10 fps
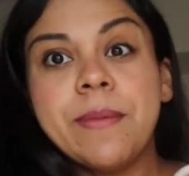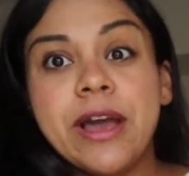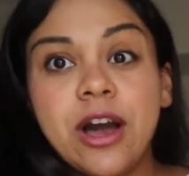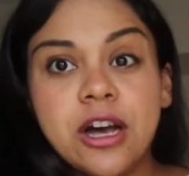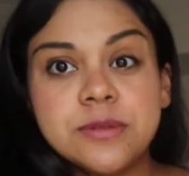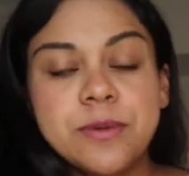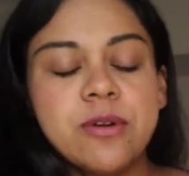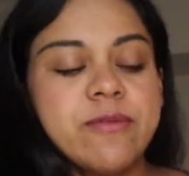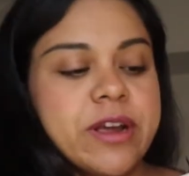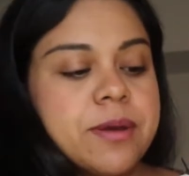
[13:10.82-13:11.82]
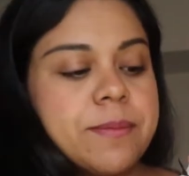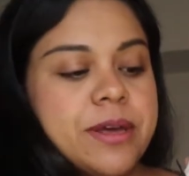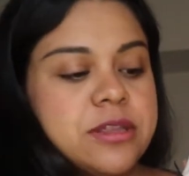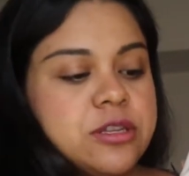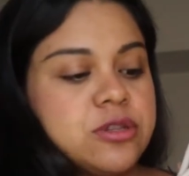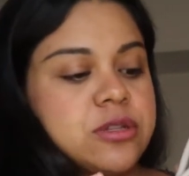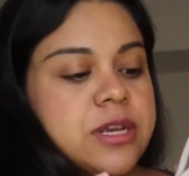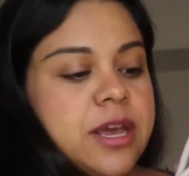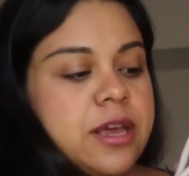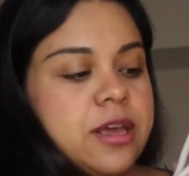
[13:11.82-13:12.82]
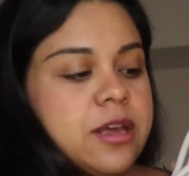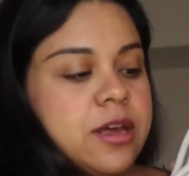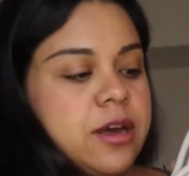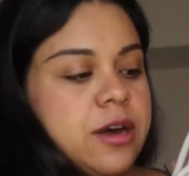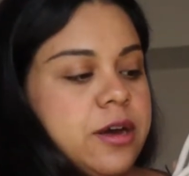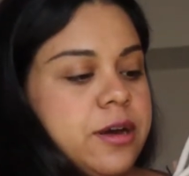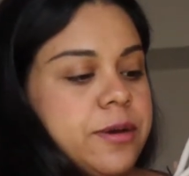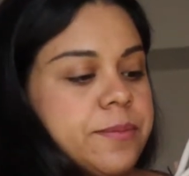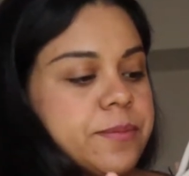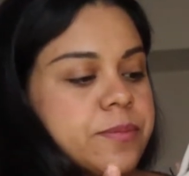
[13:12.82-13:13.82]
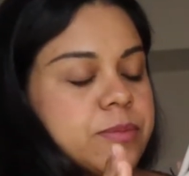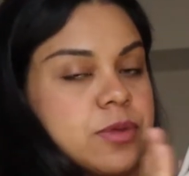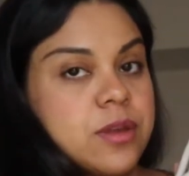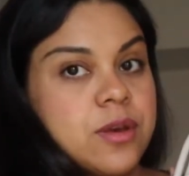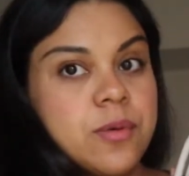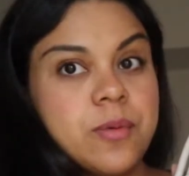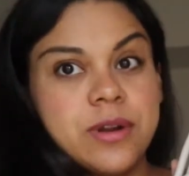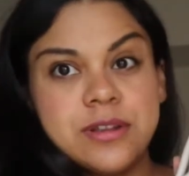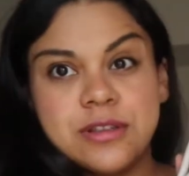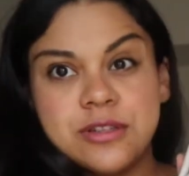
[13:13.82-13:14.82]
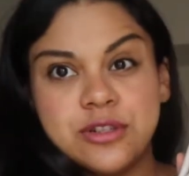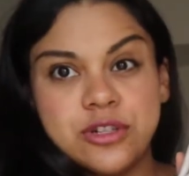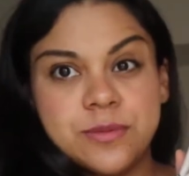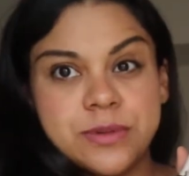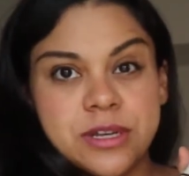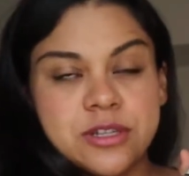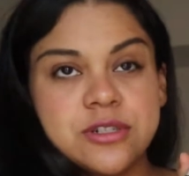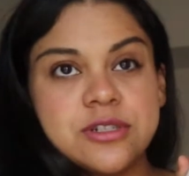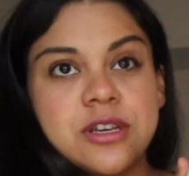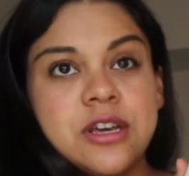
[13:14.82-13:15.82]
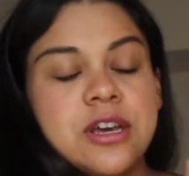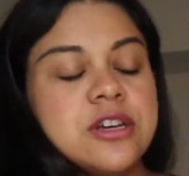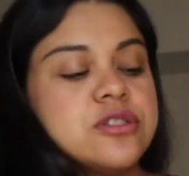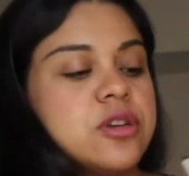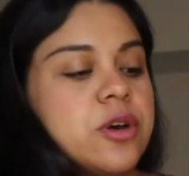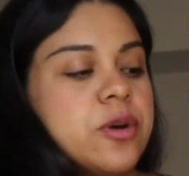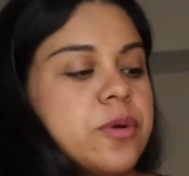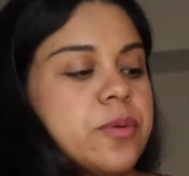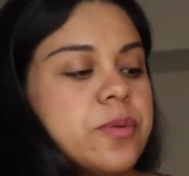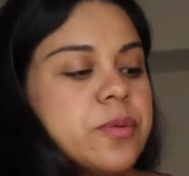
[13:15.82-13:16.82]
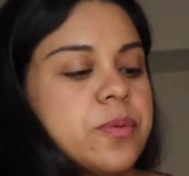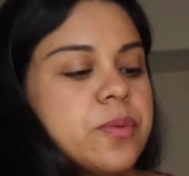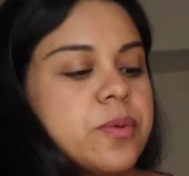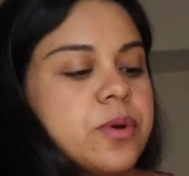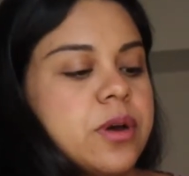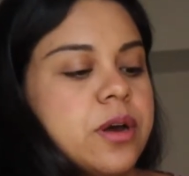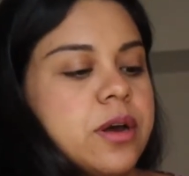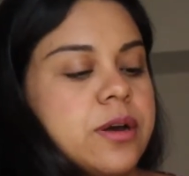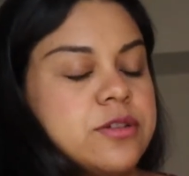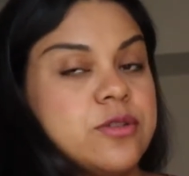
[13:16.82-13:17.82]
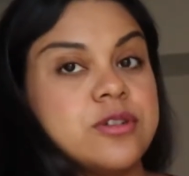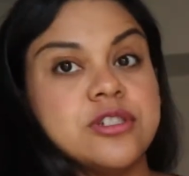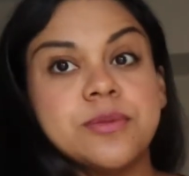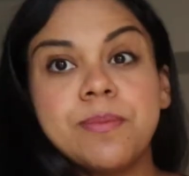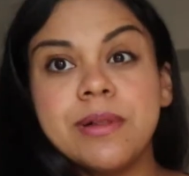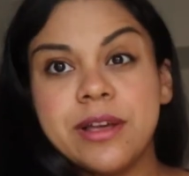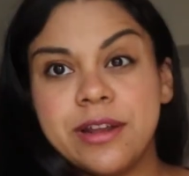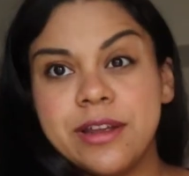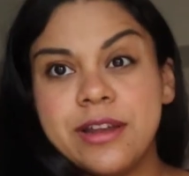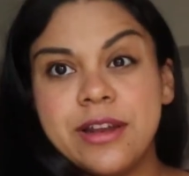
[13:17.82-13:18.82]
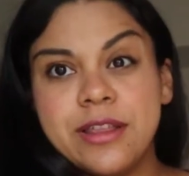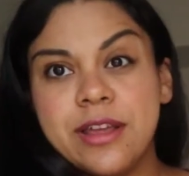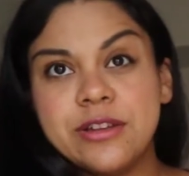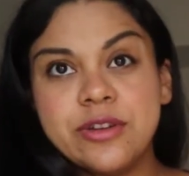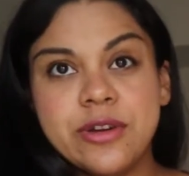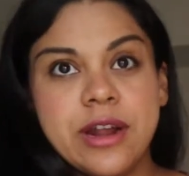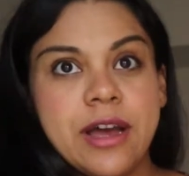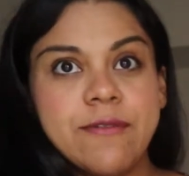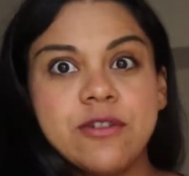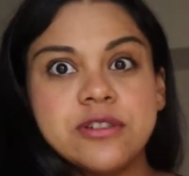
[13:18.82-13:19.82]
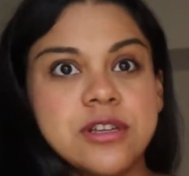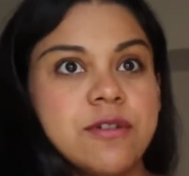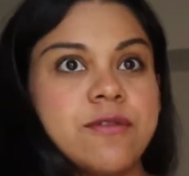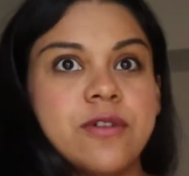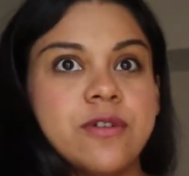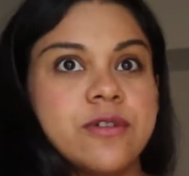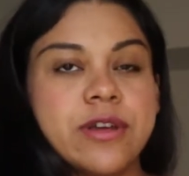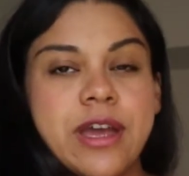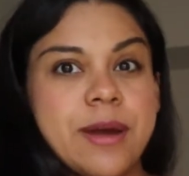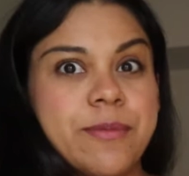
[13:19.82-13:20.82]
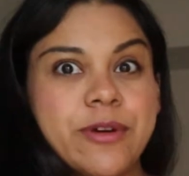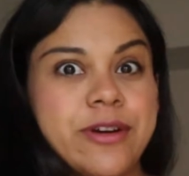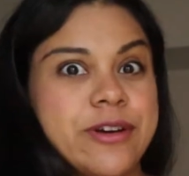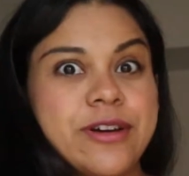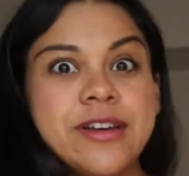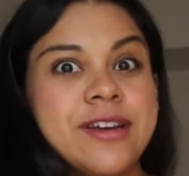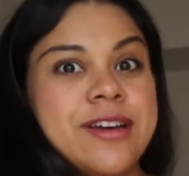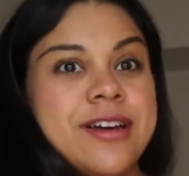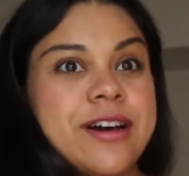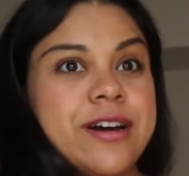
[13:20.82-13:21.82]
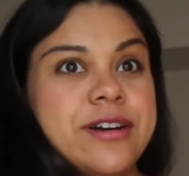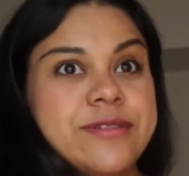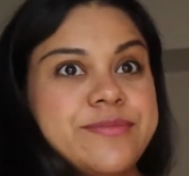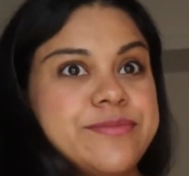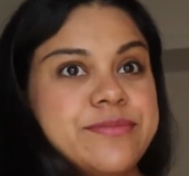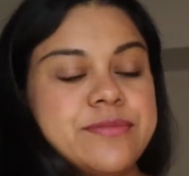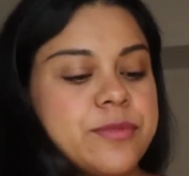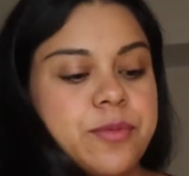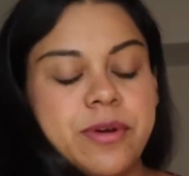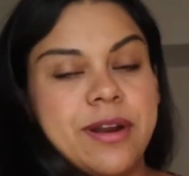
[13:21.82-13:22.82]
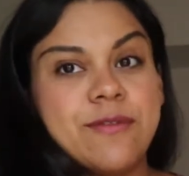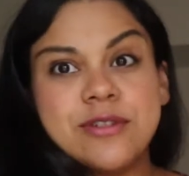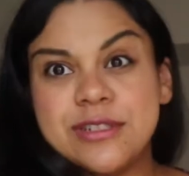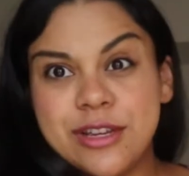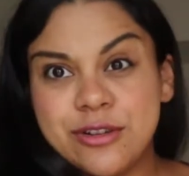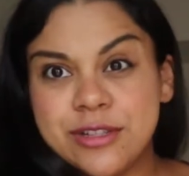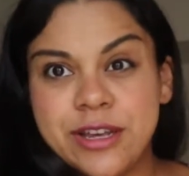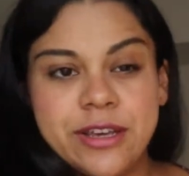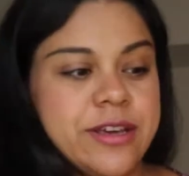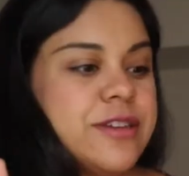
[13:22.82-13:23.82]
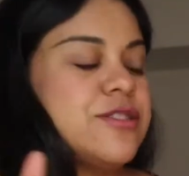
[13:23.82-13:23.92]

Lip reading: my hospital recommended to take one of these surge protectors, so you could just plug it in and then you could have your cell phone, camera, whatever so that you're taking,